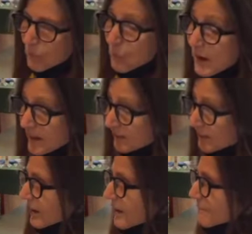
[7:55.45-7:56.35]
Wake us
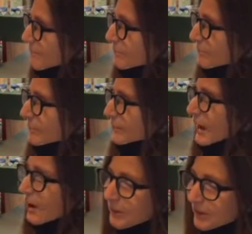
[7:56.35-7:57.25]
up.
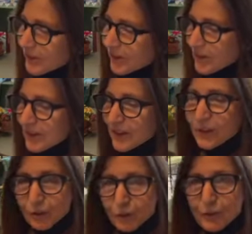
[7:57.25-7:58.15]
Help us to see the
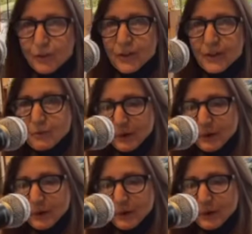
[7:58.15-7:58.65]
truth of